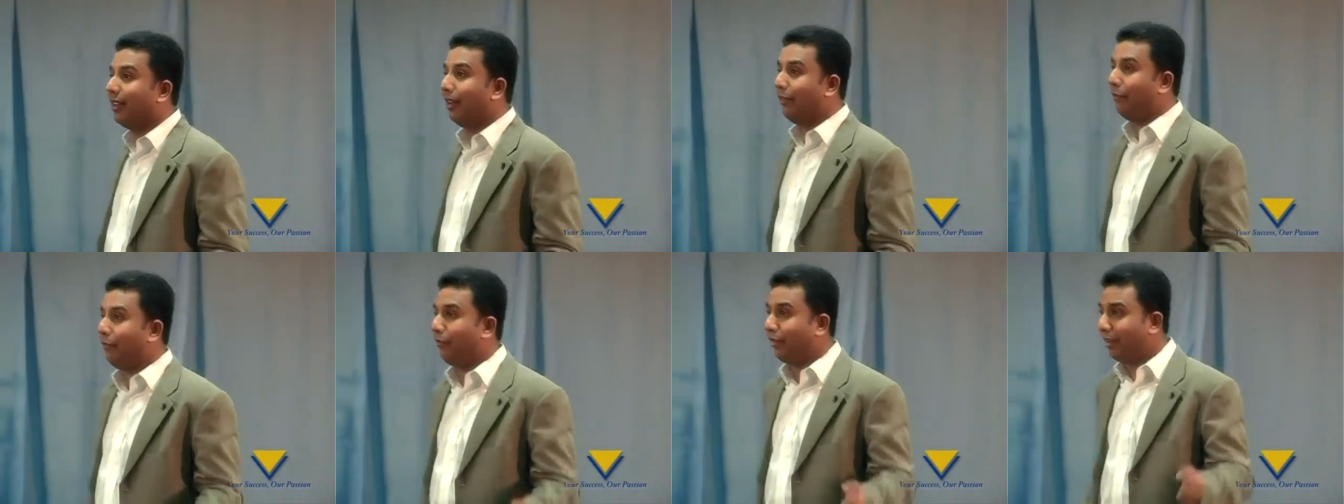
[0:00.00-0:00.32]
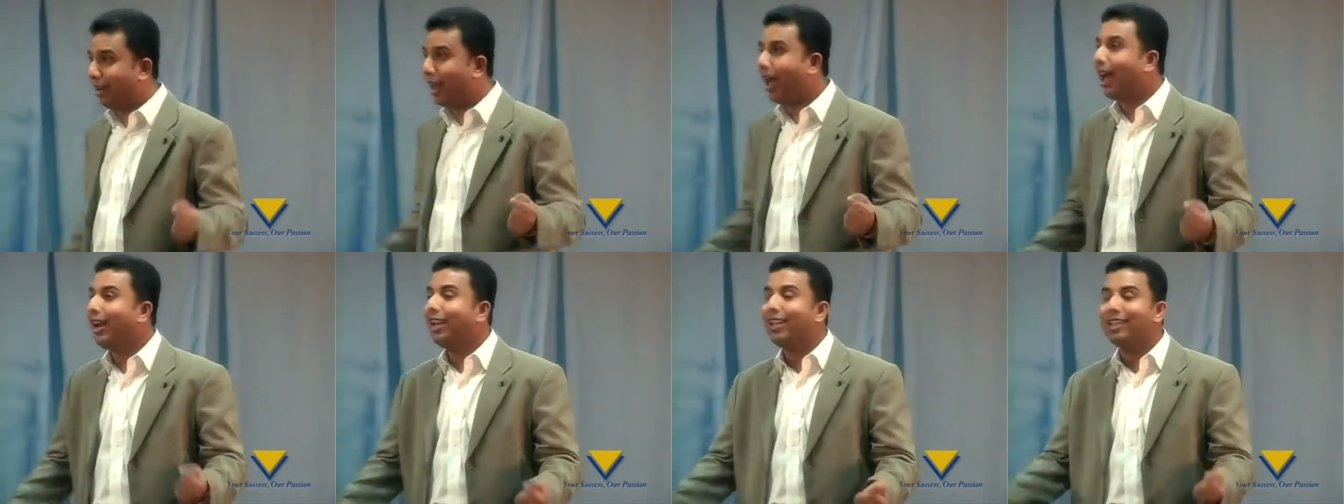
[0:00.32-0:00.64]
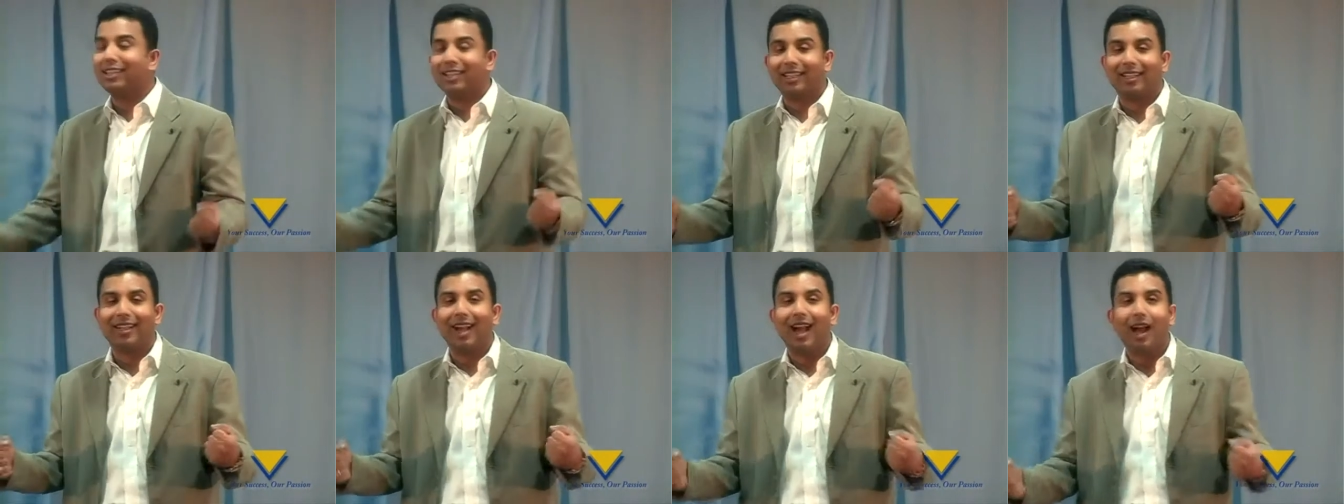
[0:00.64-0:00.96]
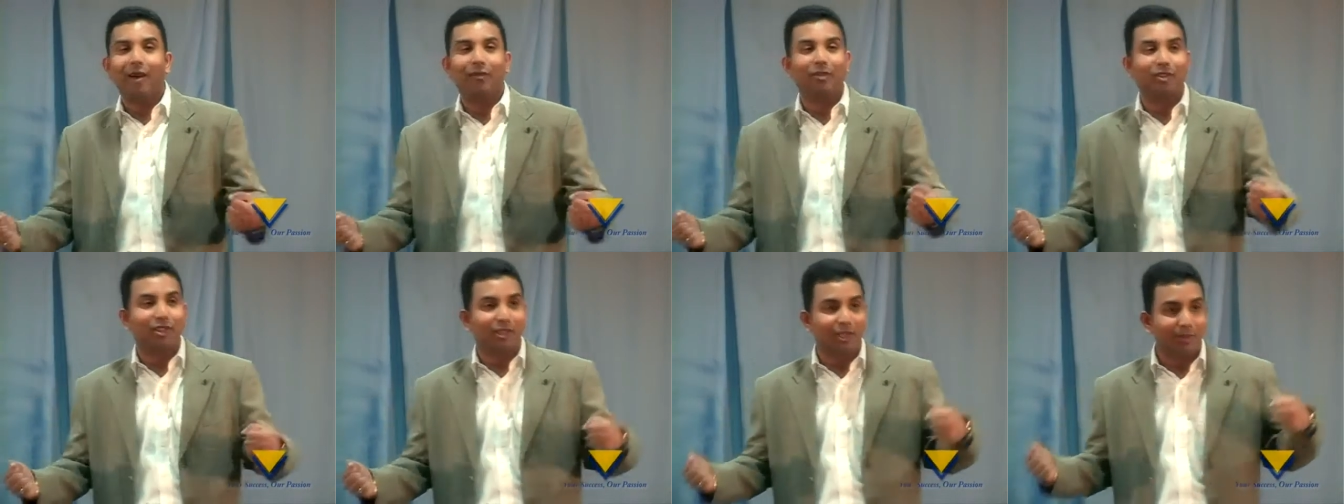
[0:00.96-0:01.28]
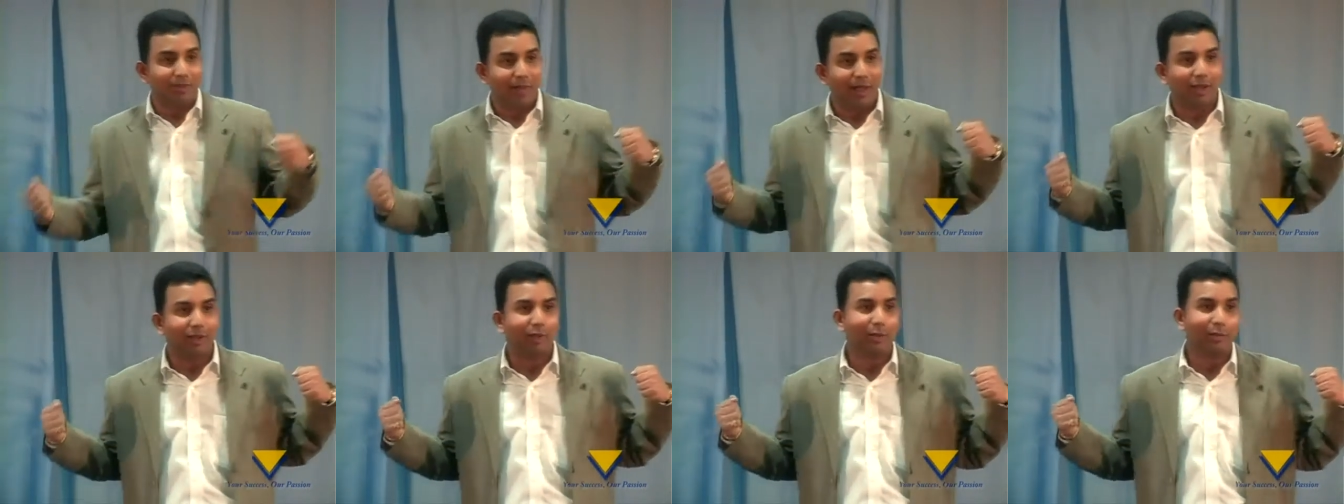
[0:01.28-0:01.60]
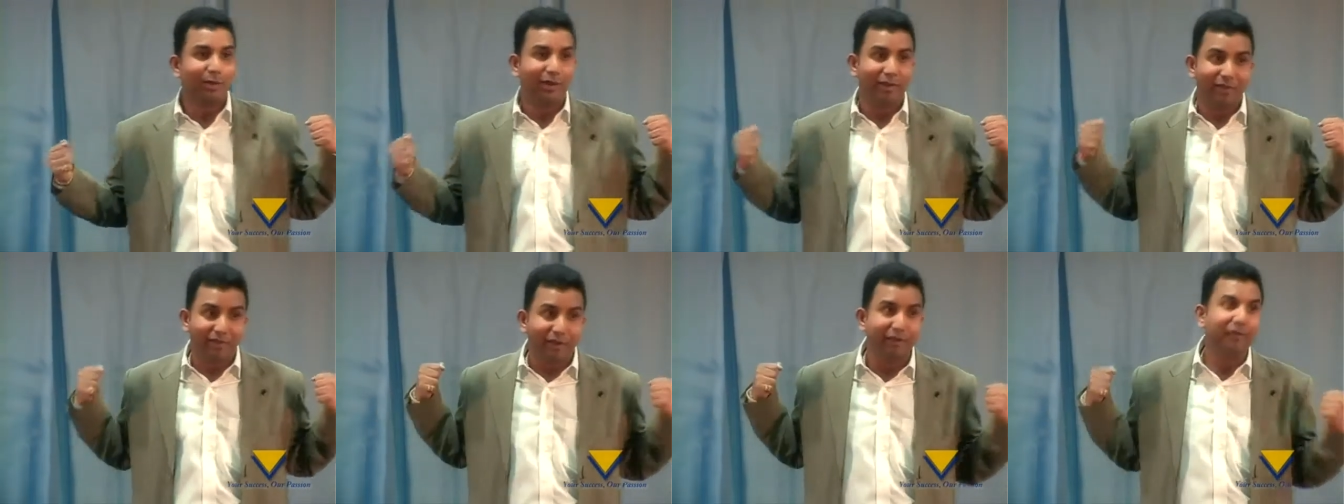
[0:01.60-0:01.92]
A Ferrari is a car which is meant to
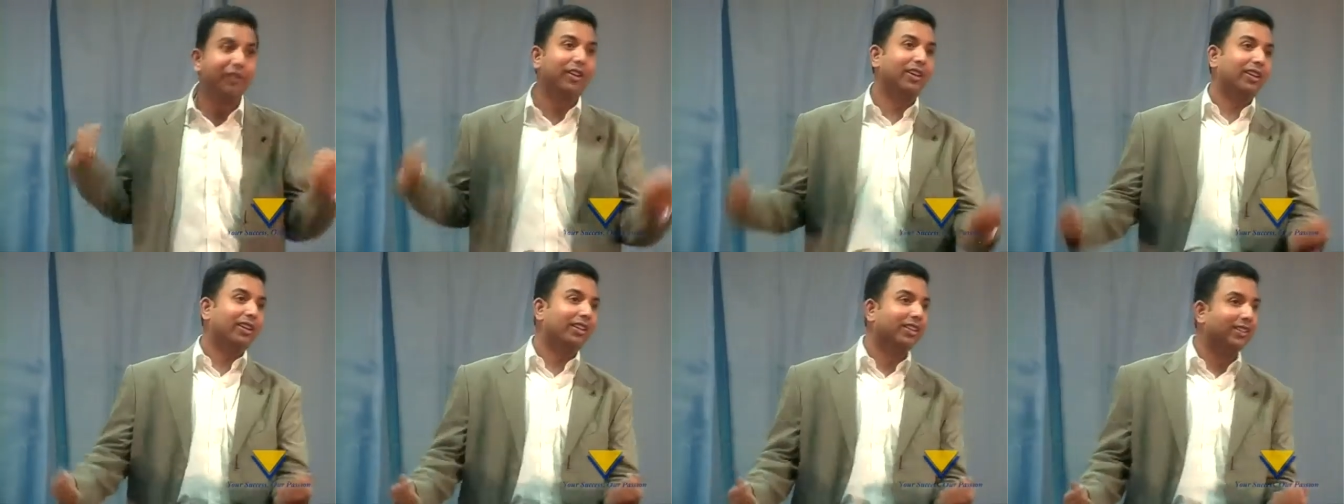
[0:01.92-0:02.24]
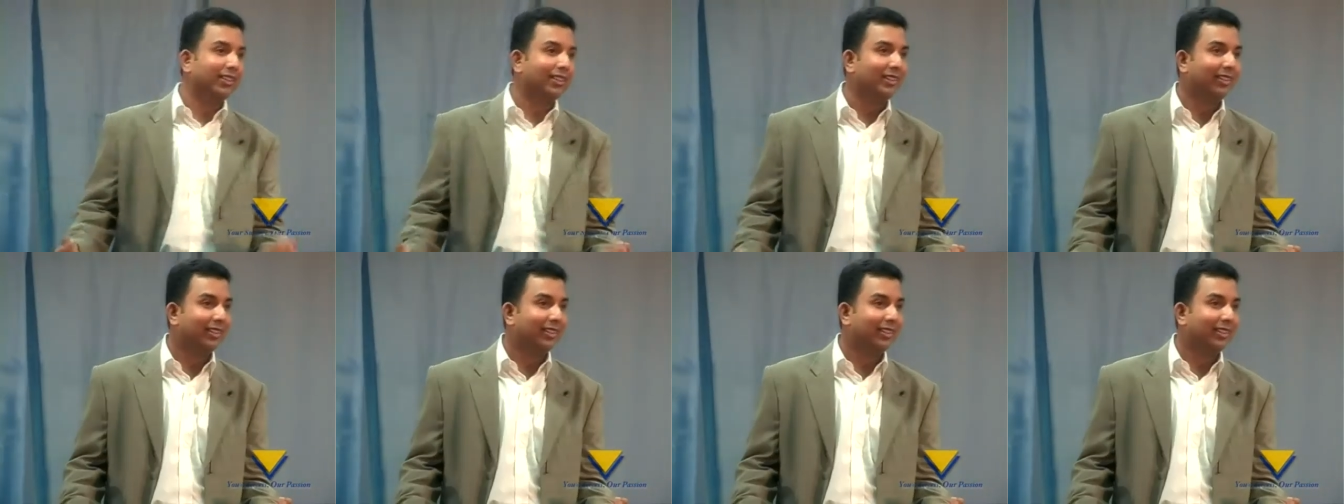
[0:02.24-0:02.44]
be driven.